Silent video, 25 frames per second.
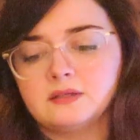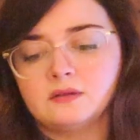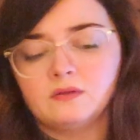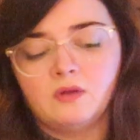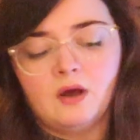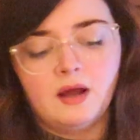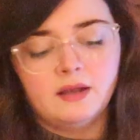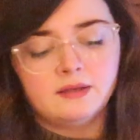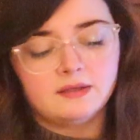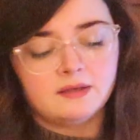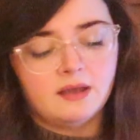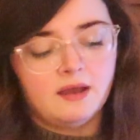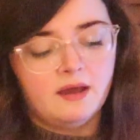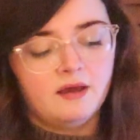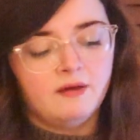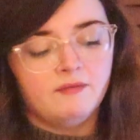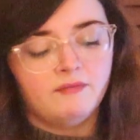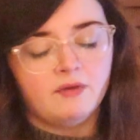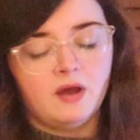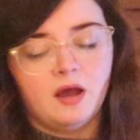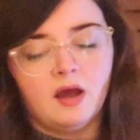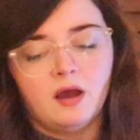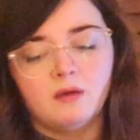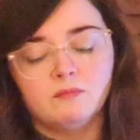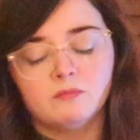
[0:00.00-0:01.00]
A lot
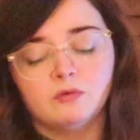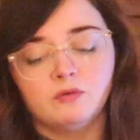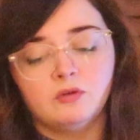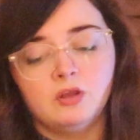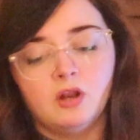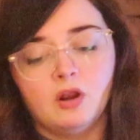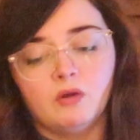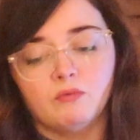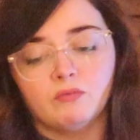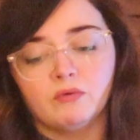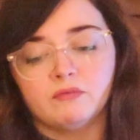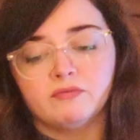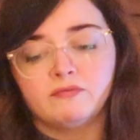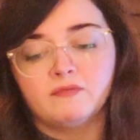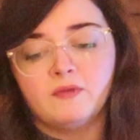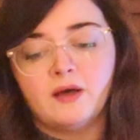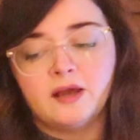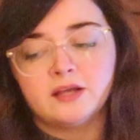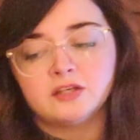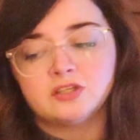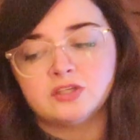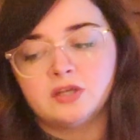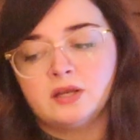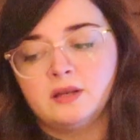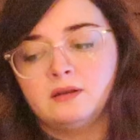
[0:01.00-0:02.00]
of, um, you know,
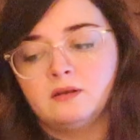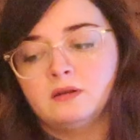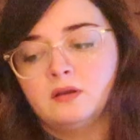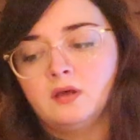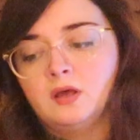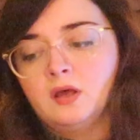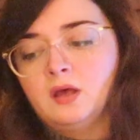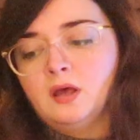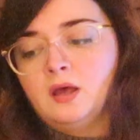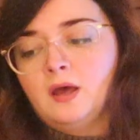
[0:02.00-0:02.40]
reflection,